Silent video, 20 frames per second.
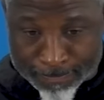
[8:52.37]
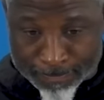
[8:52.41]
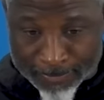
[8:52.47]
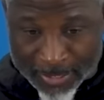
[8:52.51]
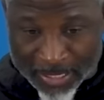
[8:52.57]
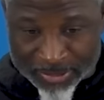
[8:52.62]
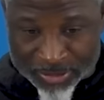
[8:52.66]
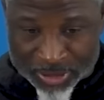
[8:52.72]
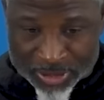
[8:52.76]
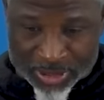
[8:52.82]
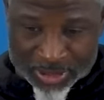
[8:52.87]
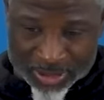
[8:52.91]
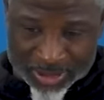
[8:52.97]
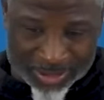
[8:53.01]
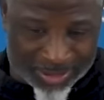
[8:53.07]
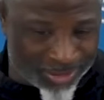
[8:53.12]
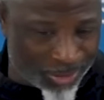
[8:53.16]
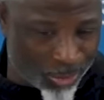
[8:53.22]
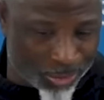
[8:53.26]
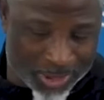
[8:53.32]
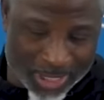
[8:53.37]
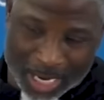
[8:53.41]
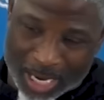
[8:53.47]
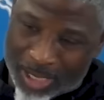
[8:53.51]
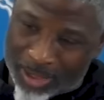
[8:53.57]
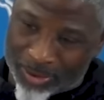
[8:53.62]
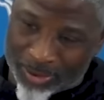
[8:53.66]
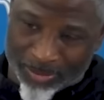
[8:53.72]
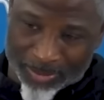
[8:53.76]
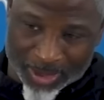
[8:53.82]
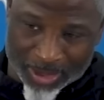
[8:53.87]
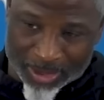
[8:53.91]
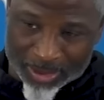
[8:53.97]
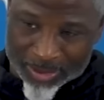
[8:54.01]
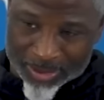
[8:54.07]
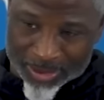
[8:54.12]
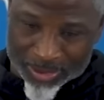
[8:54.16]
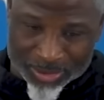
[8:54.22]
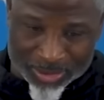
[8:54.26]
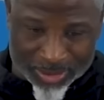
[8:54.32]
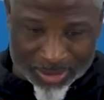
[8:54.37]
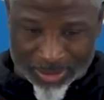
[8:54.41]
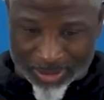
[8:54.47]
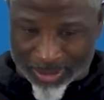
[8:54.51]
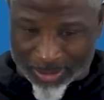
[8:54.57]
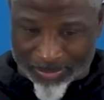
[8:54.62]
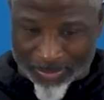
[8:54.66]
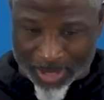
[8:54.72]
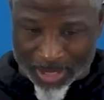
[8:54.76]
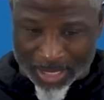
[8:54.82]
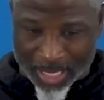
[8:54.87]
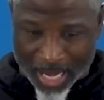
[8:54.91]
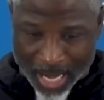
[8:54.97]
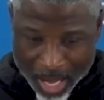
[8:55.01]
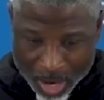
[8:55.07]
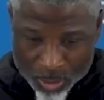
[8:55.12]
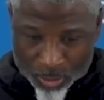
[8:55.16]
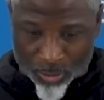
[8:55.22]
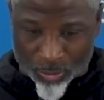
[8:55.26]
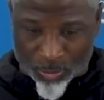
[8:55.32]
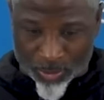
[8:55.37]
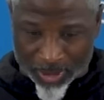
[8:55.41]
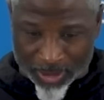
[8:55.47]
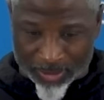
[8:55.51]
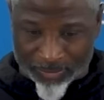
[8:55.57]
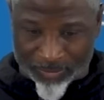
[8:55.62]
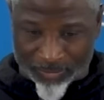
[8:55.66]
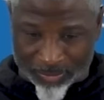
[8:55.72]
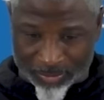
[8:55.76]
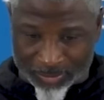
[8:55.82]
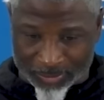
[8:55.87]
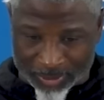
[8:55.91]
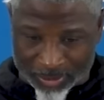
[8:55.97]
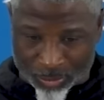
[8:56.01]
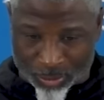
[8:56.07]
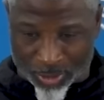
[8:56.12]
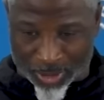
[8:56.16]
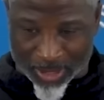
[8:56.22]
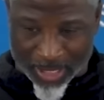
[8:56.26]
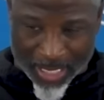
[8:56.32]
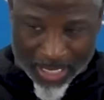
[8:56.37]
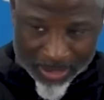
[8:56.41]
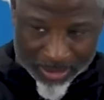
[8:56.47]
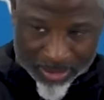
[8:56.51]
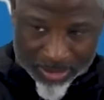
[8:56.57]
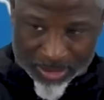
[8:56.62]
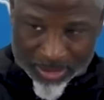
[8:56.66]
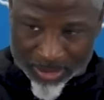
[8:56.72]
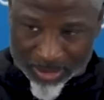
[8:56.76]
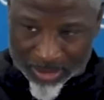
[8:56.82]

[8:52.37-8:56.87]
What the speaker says: And just in just totality, man, how do we create